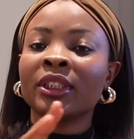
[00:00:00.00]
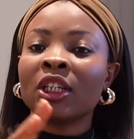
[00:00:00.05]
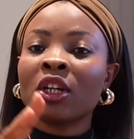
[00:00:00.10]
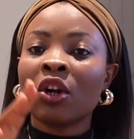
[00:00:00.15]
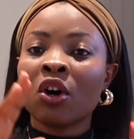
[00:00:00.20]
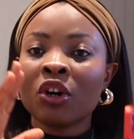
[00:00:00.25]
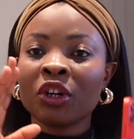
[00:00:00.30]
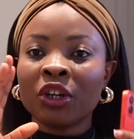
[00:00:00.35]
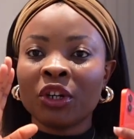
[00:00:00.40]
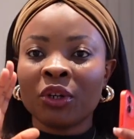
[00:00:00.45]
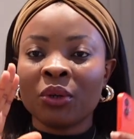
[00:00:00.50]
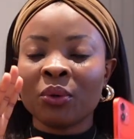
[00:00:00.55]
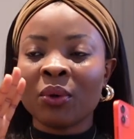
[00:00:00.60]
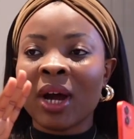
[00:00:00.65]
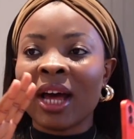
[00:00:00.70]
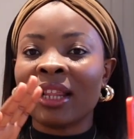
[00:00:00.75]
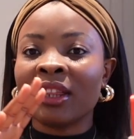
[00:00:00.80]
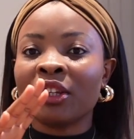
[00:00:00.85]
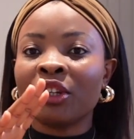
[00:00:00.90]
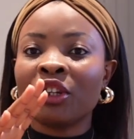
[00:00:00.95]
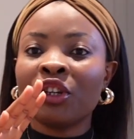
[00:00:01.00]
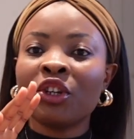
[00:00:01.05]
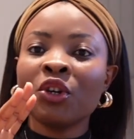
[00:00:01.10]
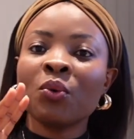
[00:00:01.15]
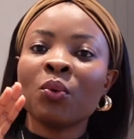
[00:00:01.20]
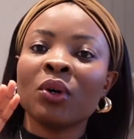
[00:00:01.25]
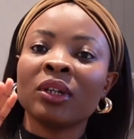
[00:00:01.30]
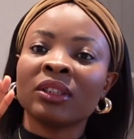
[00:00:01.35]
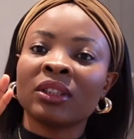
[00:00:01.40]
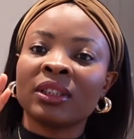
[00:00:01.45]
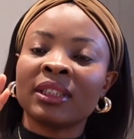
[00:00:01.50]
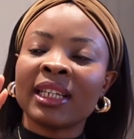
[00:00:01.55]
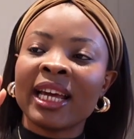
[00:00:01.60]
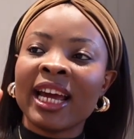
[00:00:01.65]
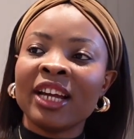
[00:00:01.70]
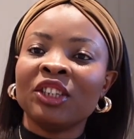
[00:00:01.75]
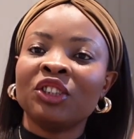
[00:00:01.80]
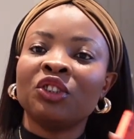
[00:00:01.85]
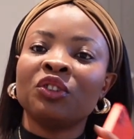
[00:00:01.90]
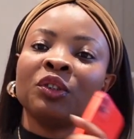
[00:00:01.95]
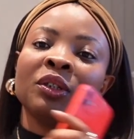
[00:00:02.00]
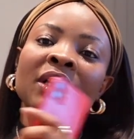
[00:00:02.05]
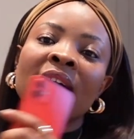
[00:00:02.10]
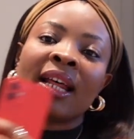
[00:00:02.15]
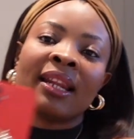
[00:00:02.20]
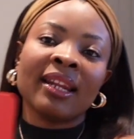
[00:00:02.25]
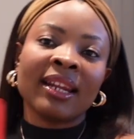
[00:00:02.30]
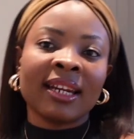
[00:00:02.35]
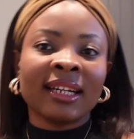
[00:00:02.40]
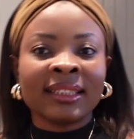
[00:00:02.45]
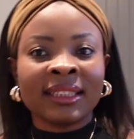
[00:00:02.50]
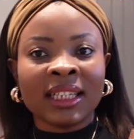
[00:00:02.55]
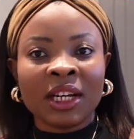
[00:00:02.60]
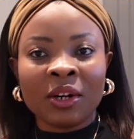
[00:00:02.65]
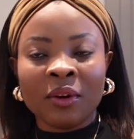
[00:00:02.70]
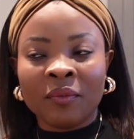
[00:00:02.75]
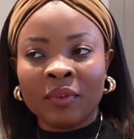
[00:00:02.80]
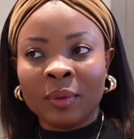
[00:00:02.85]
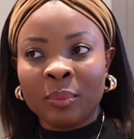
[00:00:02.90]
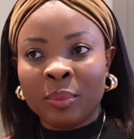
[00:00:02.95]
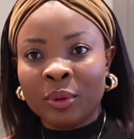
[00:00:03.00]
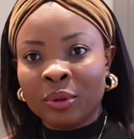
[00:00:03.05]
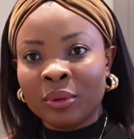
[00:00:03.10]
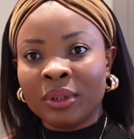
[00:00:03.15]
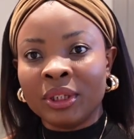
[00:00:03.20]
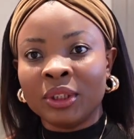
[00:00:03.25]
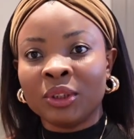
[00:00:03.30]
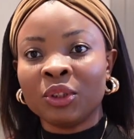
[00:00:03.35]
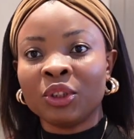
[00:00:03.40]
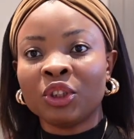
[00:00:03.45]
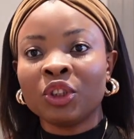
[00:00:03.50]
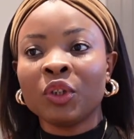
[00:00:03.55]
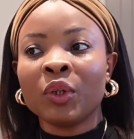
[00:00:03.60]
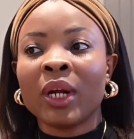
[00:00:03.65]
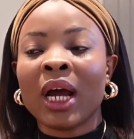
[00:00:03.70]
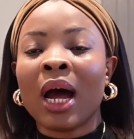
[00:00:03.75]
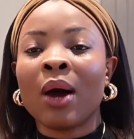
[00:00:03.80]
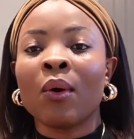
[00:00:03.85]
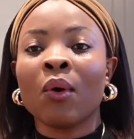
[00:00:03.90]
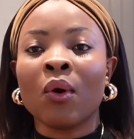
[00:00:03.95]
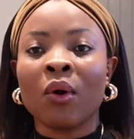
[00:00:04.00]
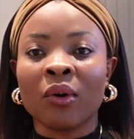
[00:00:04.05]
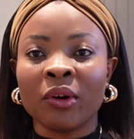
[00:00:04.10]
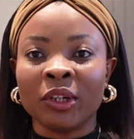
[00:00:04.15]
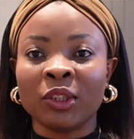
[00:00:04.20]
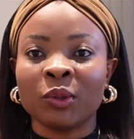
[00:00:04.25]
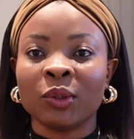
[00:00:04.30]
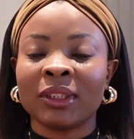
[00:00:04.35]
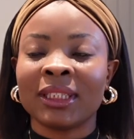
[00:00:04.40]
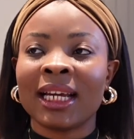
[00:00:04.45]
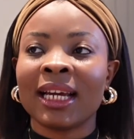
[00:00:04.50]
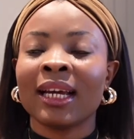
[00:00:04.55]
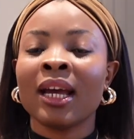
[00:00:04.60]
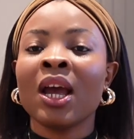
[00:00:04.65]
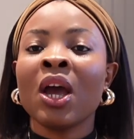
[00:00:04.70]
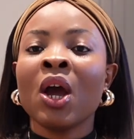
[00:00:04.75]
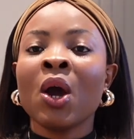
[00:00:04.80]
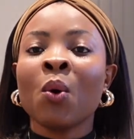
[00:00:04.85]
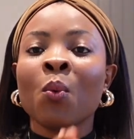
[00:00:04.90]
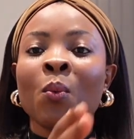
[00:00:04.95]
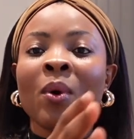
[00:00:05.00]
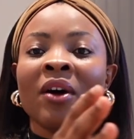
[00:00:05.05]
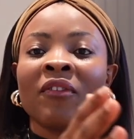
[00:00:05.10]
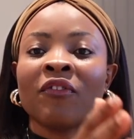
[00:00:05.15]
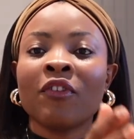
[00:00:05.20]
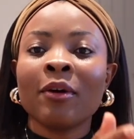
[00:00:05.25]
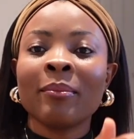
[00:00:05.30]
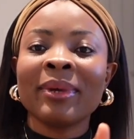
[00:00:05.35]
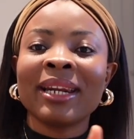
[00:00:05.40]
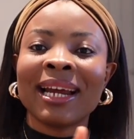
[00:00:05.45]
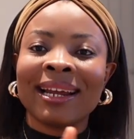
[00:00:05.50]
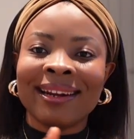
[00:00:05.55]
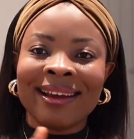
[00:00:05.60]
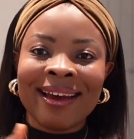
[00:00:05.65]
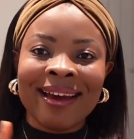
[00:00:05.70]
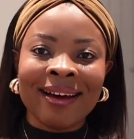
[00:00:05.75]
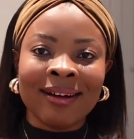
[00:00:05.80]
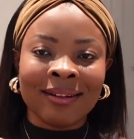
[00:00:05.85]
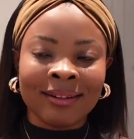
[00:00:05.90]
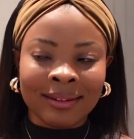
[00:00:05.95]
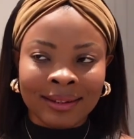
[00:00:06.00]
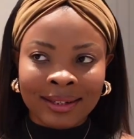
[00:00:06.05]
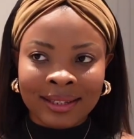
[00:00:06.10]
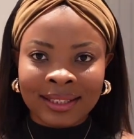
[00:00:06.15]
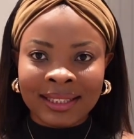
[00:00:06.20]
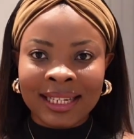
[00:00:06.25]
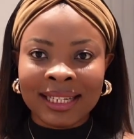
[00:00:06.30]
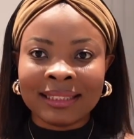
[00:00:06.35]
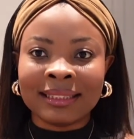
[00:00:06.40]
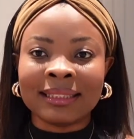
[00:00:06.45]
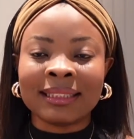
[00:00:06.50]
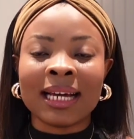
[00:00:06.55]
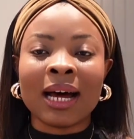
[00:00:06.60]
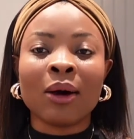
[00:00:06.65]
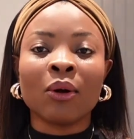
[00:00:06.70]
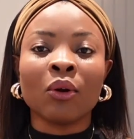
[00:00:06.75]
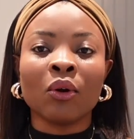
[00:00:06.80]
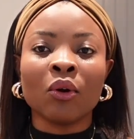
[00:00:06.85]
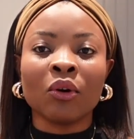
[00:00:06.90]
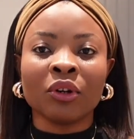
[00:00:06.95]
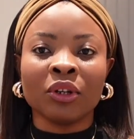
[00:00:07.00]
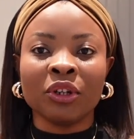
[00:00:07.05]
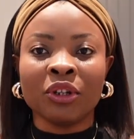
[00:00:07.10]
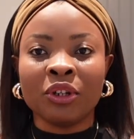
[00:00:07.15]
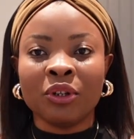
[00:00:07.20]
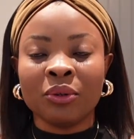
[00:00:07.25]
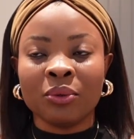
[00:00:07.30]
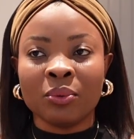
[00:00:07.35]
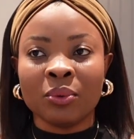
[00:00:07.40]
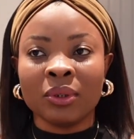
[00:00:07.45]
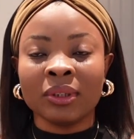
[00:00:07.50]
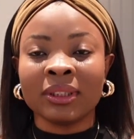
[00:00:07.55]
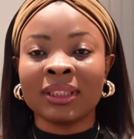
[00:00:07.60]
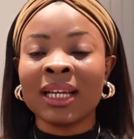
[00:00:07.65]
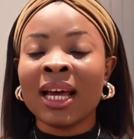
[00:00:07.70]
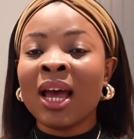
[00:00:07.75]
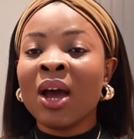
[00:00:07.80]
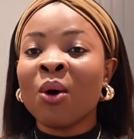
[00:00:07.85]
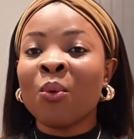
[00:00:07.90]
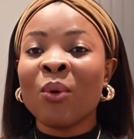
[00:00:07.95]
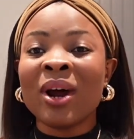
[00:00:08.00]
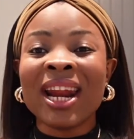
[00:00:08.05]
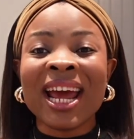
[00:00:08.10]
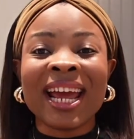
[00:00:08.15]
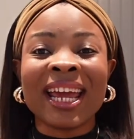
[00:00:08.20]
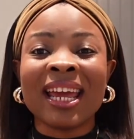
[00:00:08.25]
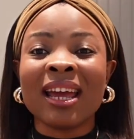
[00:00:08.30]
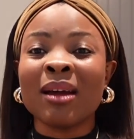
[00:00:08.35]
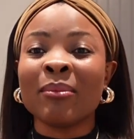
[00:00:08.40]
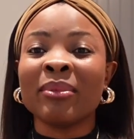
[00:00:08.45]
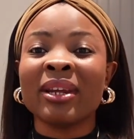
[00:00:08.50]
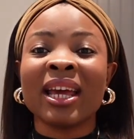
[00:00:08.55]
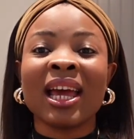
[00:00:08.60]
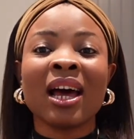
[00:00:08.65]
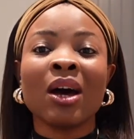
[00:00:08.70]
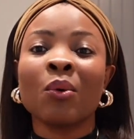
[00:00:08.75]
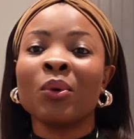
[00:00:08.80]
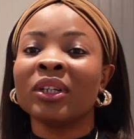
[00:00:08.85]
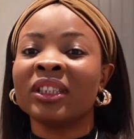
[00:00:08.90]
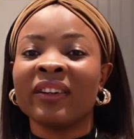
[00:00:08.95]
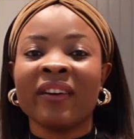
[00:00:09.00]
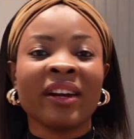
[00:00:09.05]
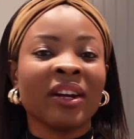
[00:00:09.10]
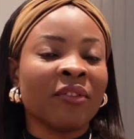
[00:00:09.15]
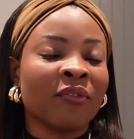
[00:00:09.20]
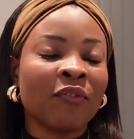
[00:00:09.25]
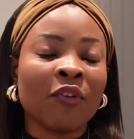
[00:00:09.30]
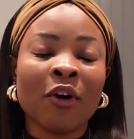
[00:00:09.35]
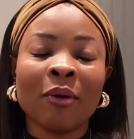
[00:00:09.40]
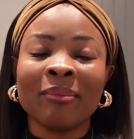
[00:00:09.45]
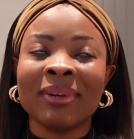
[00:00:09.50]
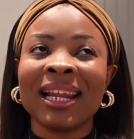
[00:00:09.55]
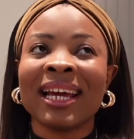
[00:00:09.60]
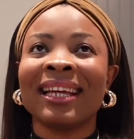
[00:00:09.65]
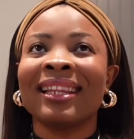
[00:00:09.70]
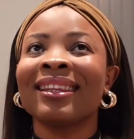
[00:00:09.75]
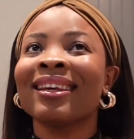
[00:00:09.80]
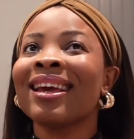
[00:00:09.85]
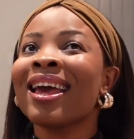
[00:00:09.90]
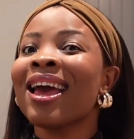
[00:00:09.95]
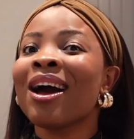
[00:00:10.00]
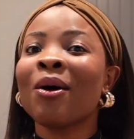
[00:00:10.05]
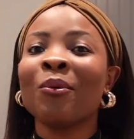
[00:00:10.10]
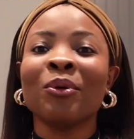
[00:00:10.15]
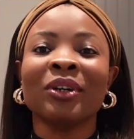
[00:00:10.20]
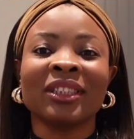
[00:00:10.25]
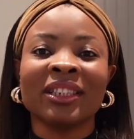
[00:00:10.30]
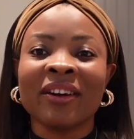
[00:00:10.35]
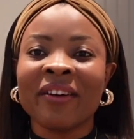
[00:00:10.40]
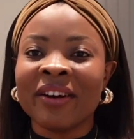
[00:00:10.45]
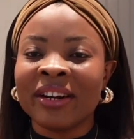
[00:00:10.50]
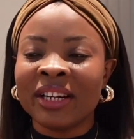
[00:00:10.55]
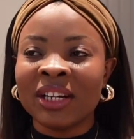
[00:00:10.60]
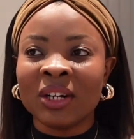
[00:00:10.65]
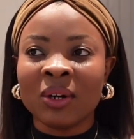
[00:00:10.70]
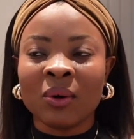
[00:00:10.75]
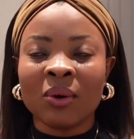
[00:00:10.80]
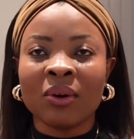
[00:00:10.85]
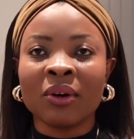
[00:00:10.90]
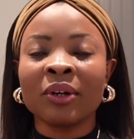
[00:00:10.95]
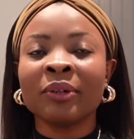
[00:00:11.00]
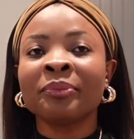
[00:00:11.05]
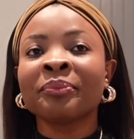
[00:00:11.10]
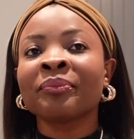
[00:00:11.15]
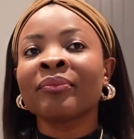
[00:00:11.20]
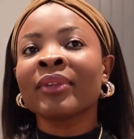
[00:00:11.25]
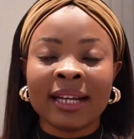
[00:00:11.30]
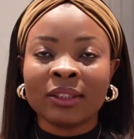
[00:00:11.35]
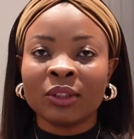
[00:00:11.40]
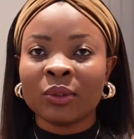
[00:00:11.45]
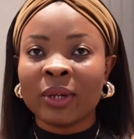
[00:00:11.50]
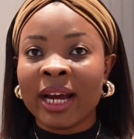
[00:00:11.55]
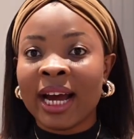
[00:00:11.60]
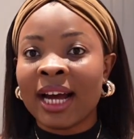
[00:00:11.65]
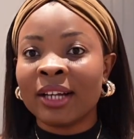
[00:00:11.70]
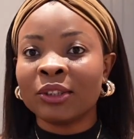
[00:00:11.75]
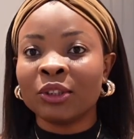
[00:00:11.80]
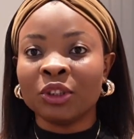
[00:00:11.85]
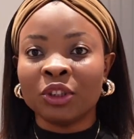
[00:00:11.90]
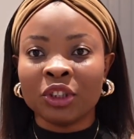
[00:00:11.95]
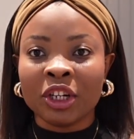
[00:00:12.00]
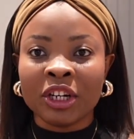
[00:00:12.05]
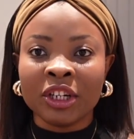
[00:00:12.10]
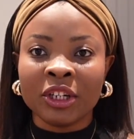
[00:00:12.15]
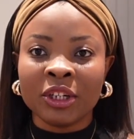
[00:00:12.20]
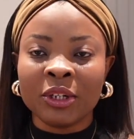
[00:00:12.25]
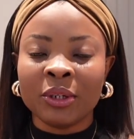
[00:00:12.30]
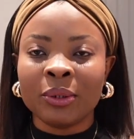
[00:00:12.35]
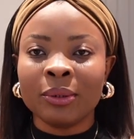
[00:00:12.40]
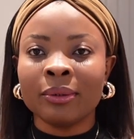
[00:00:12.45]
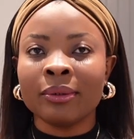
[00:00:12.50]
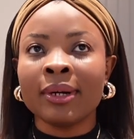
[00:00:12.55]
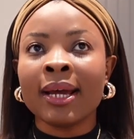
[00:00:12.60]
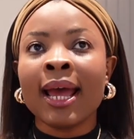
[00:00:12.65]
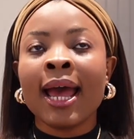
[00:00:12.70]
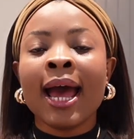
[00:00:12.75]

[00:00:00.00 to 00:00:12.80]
a long queue, and the queue was entering another side of the building to show you how long it was. Like, we're forming an L. That is how long the queue was. When I came, the L was already formed. Like, the L was already long. So I had to join the queue.